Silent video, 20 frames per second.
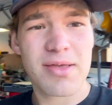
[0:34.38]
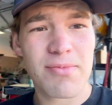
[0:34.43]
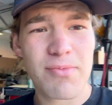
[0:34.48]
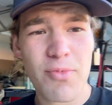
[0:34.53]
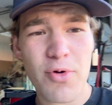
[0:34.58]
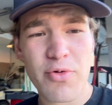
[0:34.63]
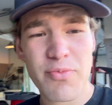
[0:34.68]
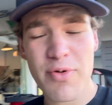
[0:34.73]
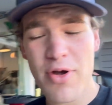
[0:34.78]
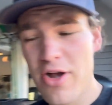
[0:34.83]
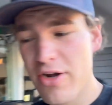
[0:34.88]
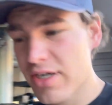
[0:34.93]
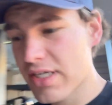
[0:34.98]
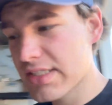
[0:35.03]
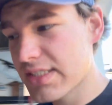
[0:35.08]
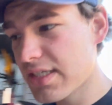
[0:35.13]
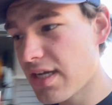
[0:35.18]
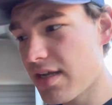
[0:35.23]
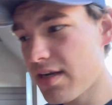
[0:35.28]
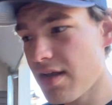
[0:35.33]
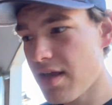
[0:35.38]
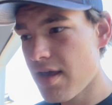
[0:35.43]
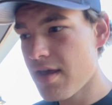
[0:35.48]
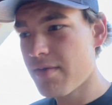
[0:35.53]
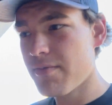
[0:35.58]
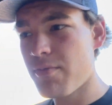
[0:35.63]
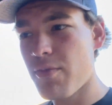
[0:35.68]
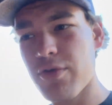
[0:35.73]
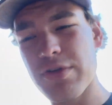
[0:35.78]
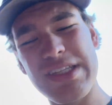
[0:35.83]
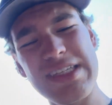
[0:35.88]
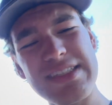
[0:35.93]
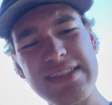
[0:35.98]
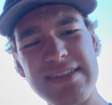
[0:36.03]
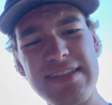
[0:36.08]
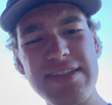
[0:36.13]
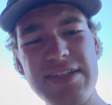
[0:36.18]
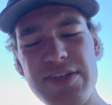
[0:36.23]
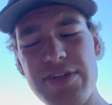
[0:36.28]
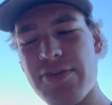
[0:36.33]
more progress done, more things
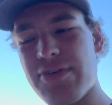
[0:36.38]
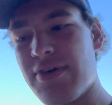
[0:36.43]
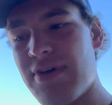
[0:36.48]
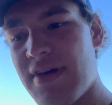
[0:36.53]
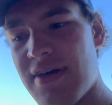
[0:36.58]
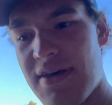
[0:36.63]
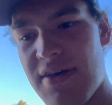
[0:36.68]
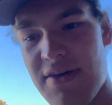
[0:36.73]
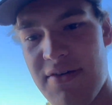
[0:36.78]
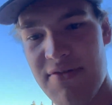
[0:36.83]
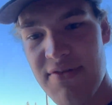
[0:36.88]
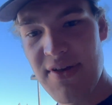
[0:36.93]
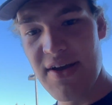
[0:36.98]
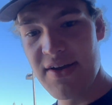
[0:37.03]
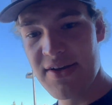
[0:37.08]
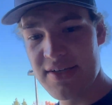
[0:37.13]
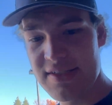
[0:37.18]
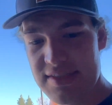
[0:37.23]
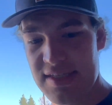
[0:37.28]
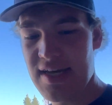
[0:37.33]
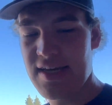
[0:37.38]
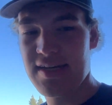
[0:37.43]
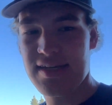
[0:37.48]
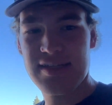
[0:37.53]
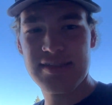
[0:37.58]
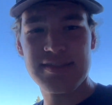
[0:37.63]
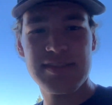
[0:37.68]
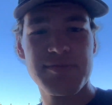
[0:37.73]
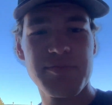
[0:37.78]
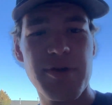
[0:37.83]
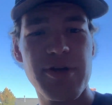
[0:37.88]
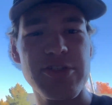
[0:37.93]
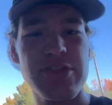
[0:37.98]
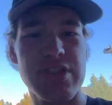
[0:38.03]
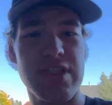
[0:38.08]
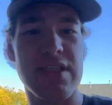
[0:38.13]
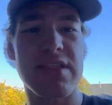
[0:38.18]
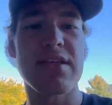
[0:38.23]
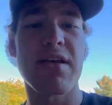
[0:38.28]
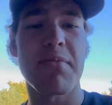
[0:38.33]
to do. Very excited because this
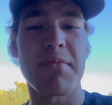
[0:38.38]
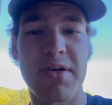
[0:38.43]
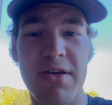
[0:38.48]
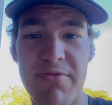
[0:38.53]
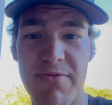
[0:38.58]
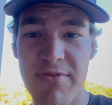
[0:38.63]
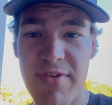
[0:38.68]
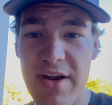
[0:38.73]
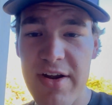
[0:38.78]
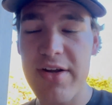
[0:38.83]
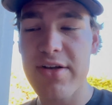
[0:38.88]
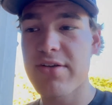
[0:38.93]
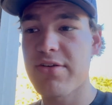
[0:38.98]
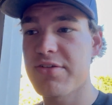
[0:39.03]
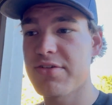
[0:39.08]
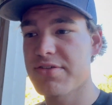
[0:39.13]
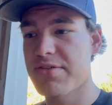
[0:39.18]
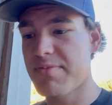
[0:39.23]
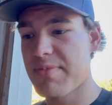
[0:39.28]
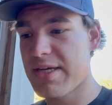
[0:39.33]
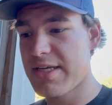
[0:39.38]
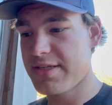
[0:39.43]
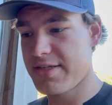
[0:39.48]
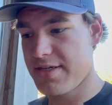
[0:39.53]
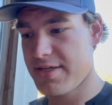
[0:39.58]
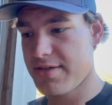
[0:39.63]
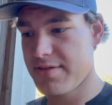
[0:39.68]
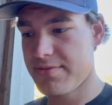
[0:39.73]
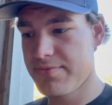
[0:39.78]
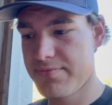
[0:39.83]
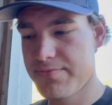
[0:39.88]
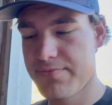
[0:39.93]
project is coming very close to being done.